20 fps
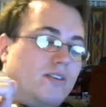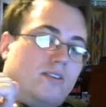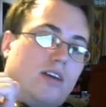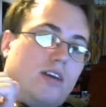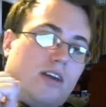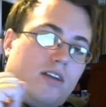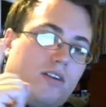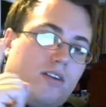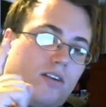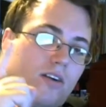
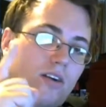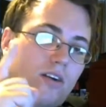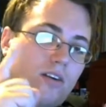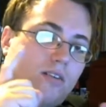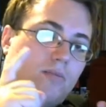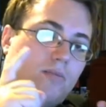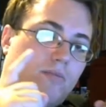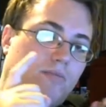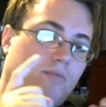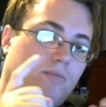Second
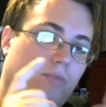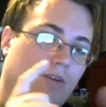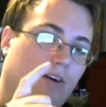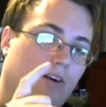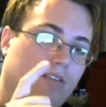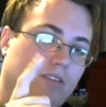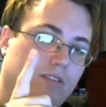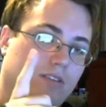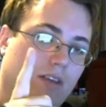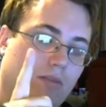turn,
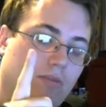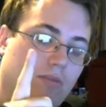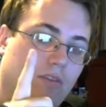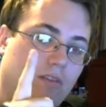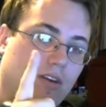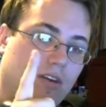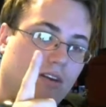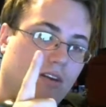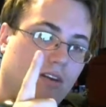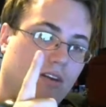pull out the same
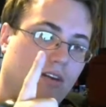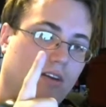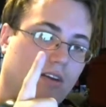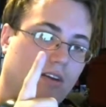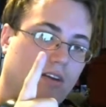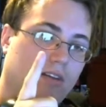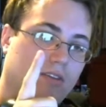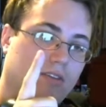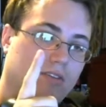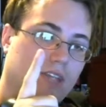3,
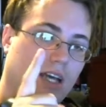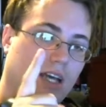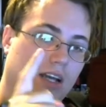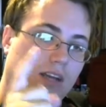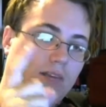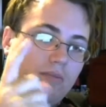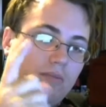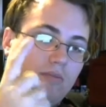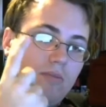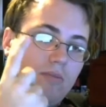
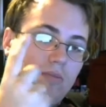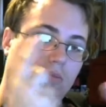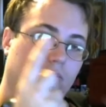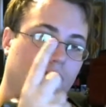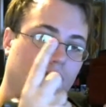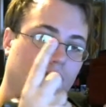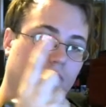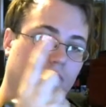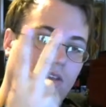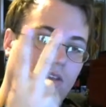sack them,
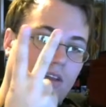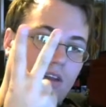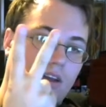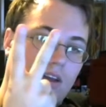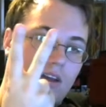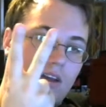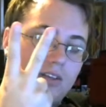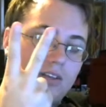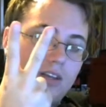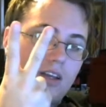you
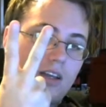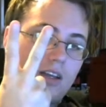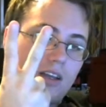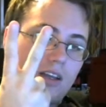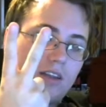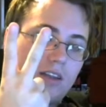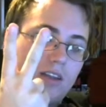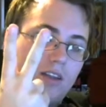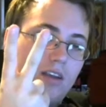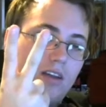get your
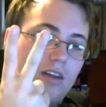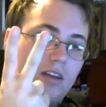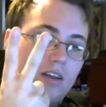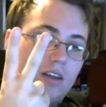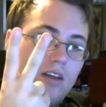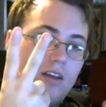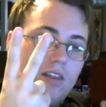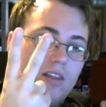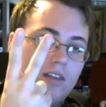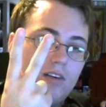second.
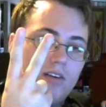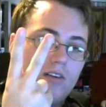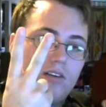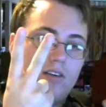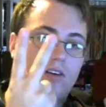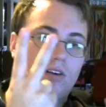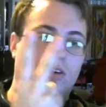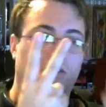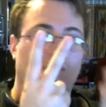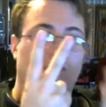Third
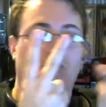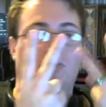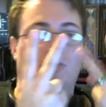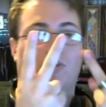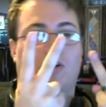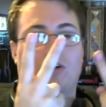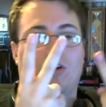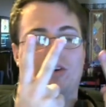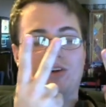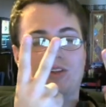turn,
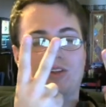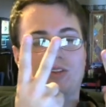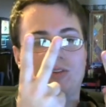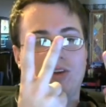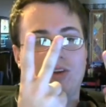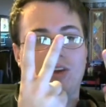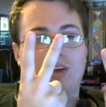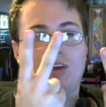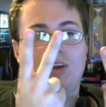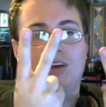pull out your
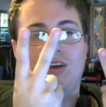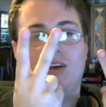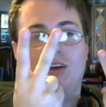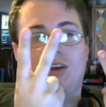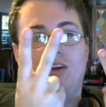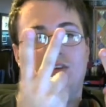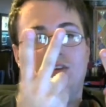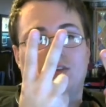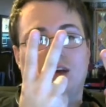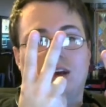3,
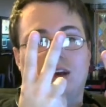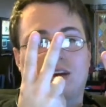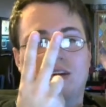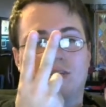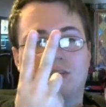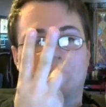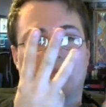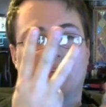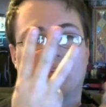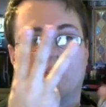sack
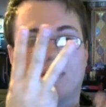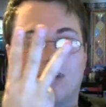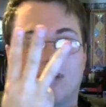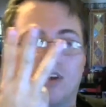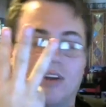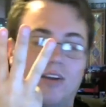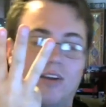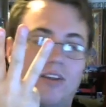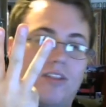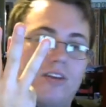them, you
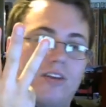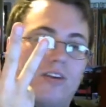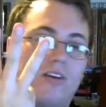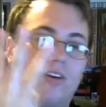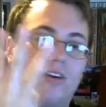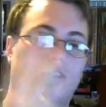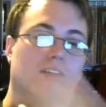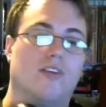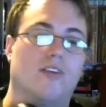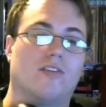get your
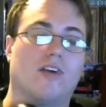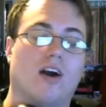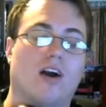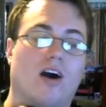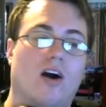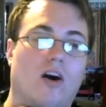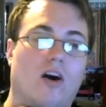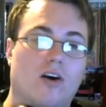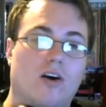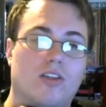third. You've
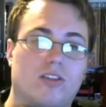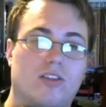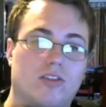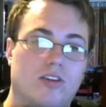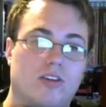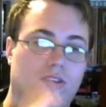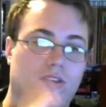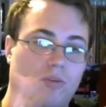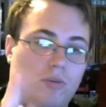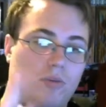got all
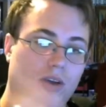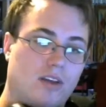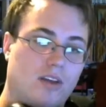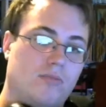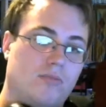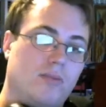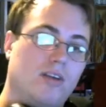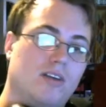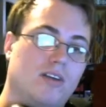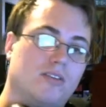3 of the
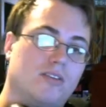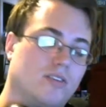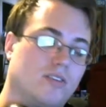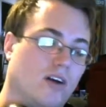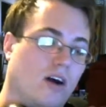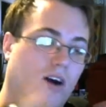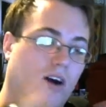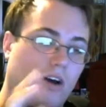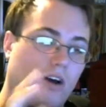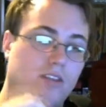Wicked
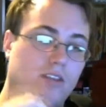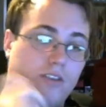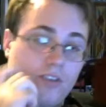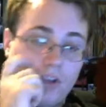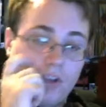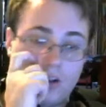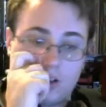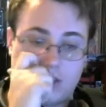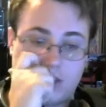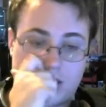Beasts on the
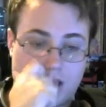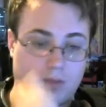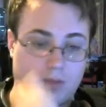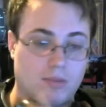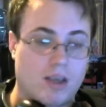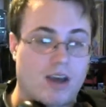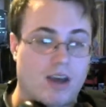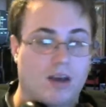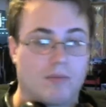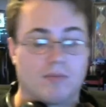field at the
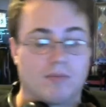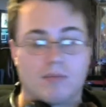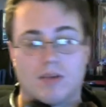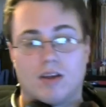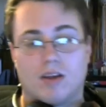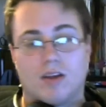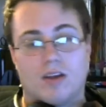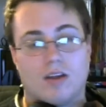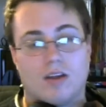same time.